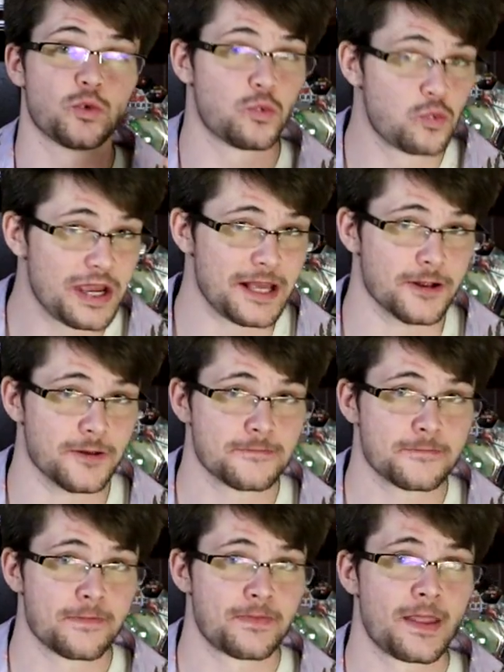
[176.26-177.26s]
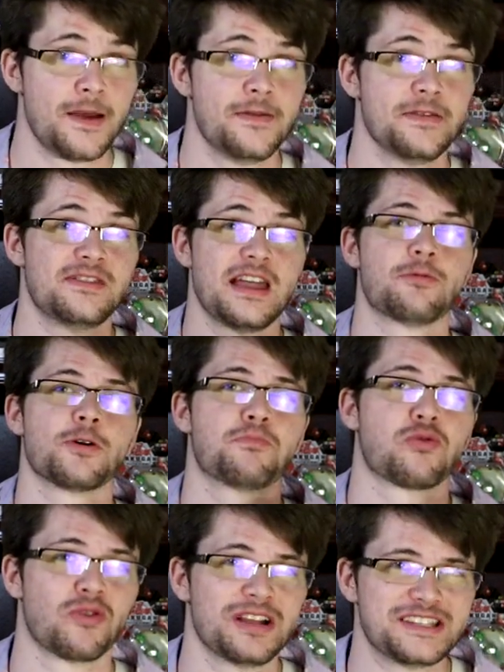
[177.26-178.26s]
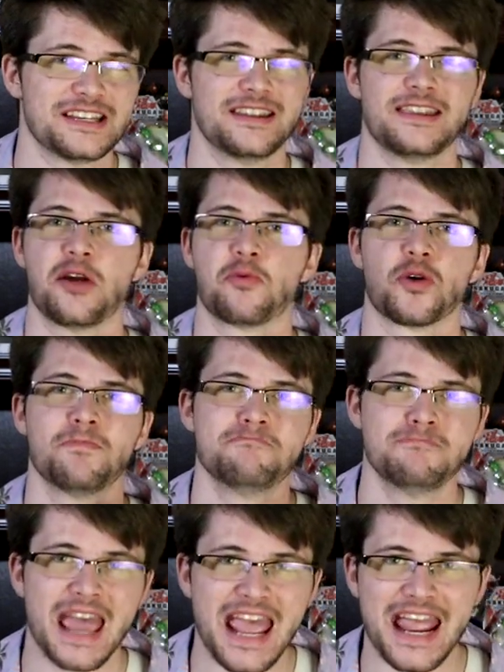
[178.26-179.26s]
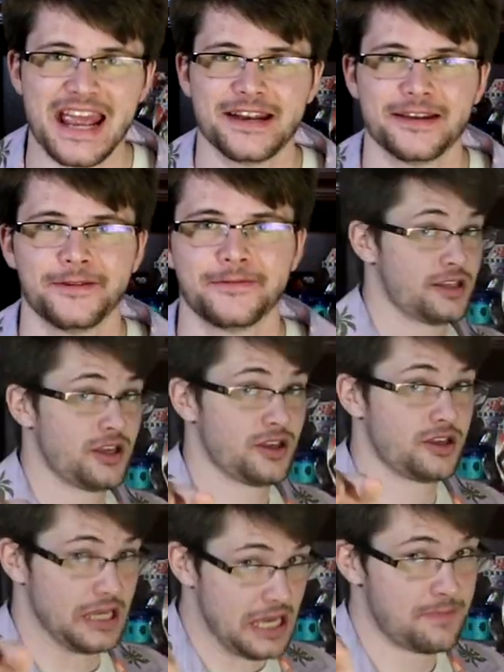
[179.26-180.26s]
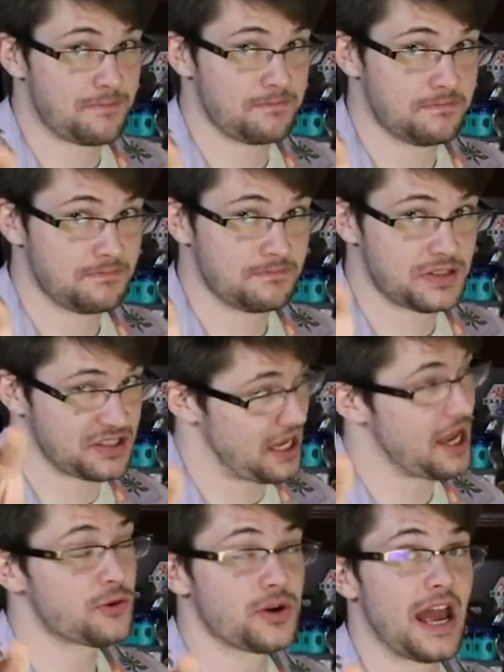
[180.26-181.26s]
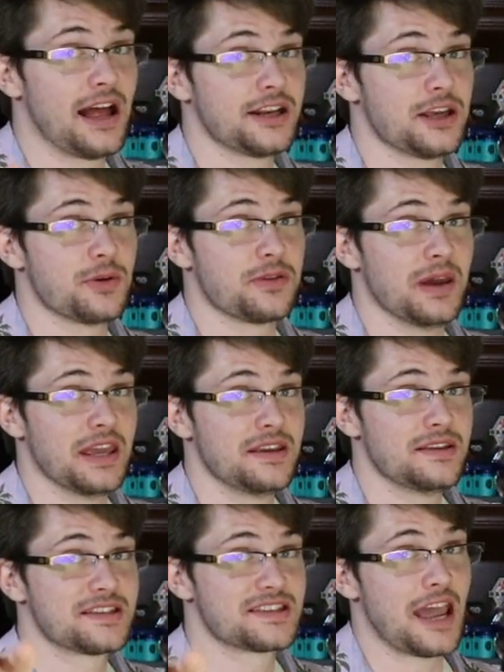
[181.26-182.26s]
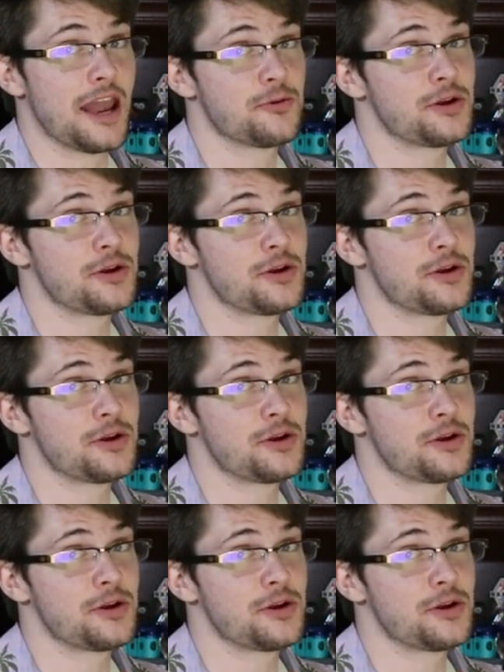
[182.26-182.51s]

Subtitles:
real. They were printed. They were made. Stay in reality with me. Stay in